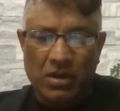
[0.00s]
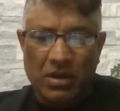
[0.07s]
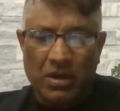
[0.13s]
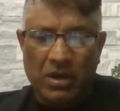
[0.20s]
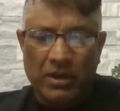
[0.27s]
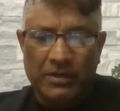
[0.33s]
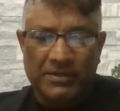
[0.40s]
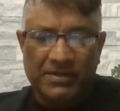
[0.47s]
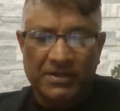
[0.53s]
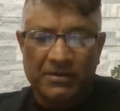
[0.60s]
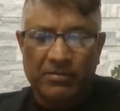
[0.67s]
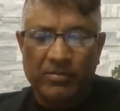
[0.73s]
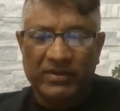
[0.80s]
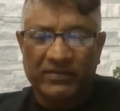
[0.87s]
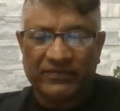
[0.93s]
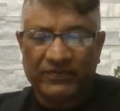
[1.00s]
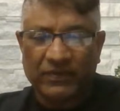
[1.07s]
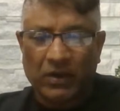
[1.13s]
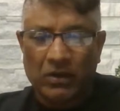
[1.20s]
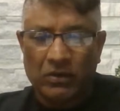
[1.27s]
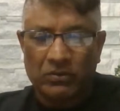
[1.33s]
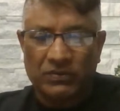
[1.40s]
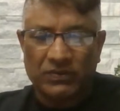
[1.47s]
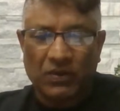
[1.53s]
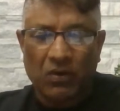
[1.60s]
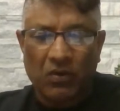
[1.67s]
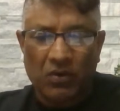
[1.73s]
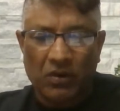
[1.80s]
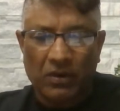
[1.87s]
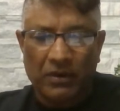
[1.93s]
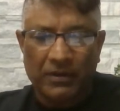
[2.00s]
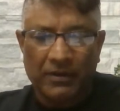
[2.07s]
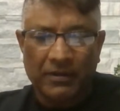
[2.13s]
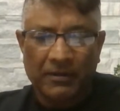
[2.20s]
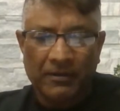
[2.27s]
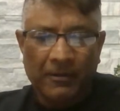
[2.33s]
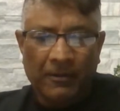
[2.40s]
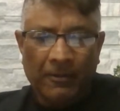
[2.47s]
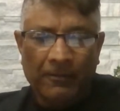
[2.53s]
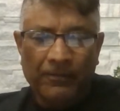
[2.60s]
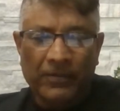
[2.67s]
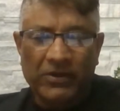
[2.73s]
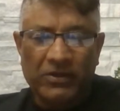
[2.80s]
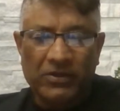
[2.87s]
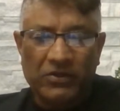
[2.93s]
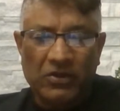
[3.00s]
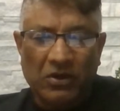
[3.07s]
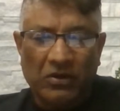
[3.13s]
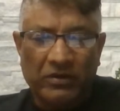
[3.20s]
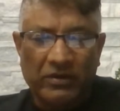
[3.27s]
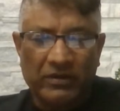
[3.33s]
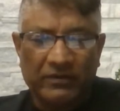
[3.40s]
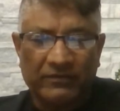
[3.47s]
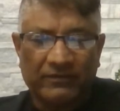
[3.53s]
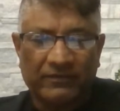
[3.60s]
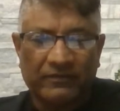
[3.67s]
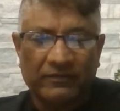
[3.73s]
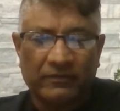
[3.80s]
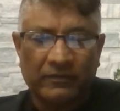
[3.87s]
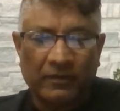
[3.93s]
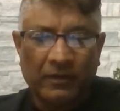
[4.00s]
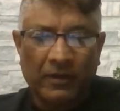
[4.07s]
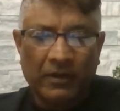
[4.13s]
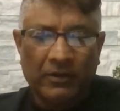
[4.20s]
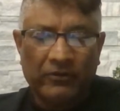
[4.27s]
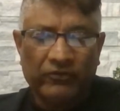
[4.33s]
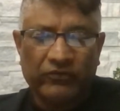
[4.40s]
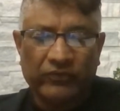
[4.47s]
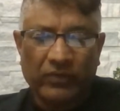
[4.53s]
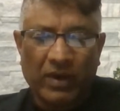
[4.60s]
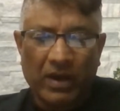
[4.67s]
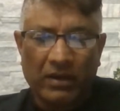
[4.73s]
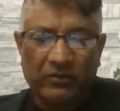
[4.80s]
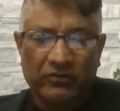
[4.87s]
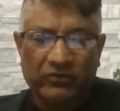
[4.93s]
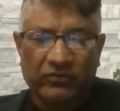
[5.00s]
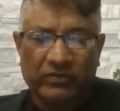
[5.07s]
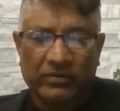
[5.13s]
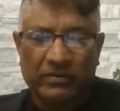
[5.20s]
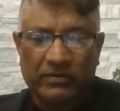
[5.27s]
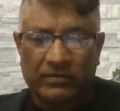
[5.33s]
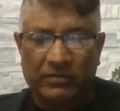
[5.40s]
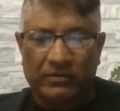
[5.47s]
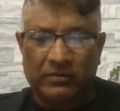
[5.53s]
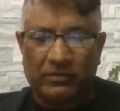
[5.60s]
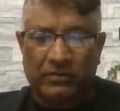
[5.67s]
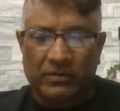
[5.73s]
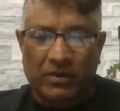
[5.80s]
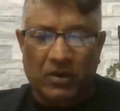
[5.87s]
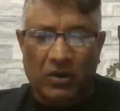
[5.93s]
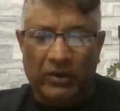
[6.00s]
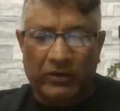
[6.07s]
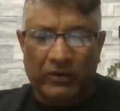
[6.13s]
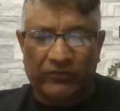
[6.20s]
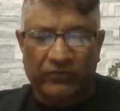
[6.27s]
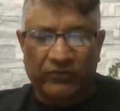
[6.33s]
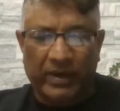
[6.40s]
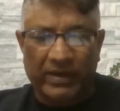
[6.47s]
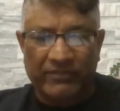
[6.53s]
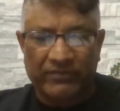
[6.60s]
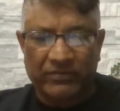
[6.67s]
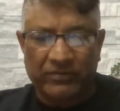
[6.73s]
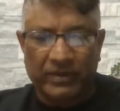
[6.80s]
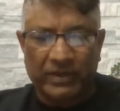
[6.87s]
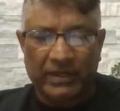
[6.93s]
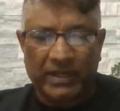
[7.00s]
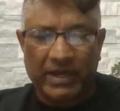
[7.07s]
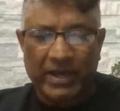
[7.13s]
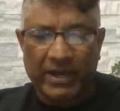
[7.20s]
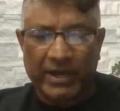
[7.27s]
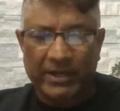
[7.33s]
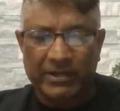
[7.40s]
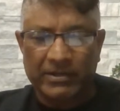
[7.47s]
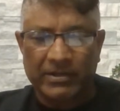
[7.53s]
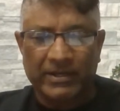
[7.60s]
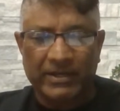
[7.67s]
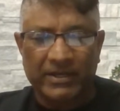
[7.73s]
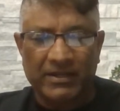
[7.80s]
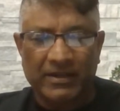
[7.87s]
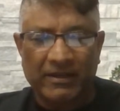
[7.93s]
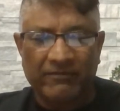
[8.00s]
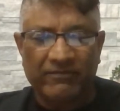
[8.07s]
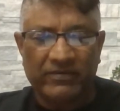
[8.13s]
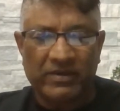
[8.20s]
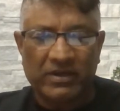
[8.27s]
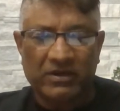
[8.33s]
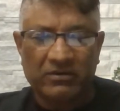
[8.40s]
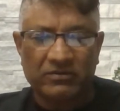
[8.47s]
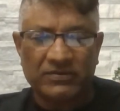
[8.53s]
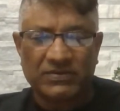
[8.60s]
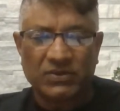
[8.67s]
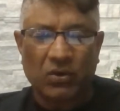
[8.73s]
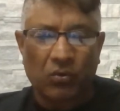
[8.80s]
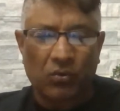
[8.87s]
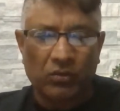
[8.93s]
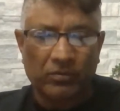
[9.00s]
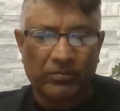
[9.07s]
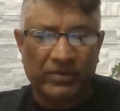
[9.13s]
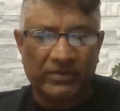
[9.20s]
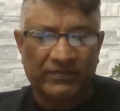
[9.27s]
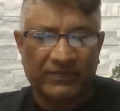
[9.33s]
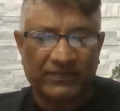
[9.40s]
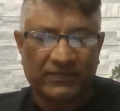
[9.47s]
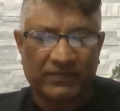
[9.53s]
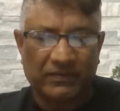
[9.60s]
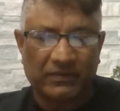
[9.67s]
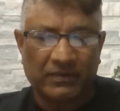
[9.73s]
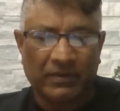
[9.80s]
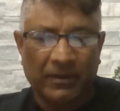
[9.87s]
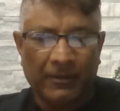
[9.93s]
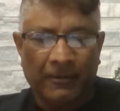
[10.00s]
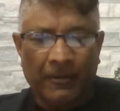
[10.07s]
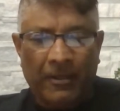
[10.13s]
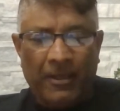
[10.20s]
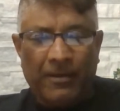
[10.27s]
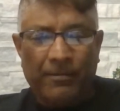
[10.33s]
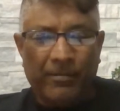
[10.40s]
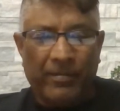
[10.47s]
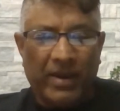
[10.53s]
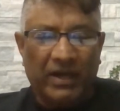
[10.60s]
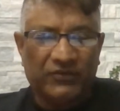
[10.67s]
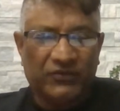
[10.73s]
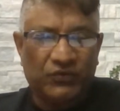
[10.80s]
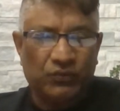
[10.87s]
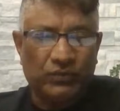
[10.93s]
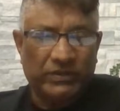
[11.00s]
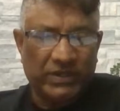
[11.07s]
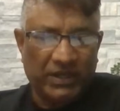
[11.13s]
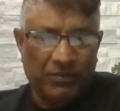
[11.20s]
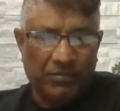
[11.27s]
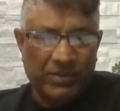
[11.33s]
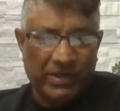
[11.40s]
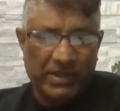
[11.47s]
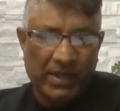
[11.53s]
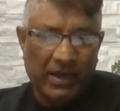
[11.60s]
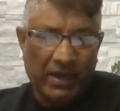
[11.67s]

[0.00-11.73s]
I did miss out on the youngest drag car driver in Guyana, 11 years old, Mr. Matthew Davy.